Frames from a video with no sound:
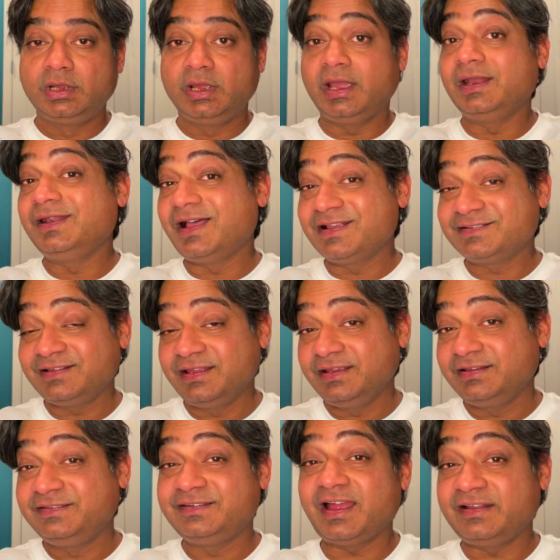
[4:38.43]
And lastly,
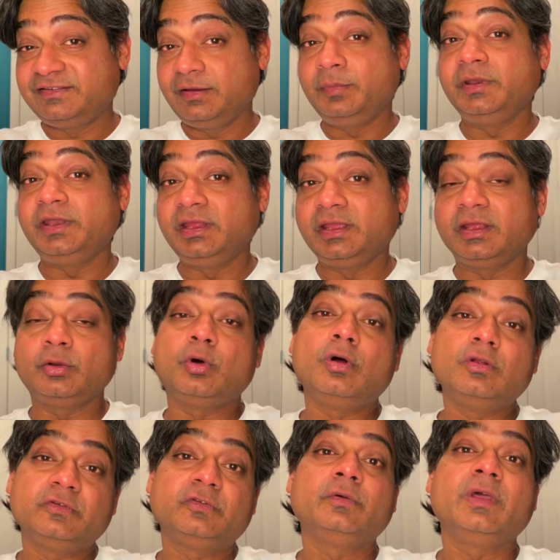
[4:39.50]
ChatGPT can
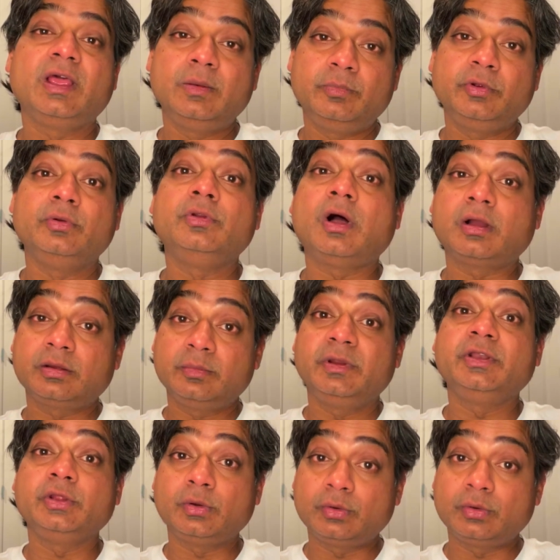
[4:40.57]
also help you document your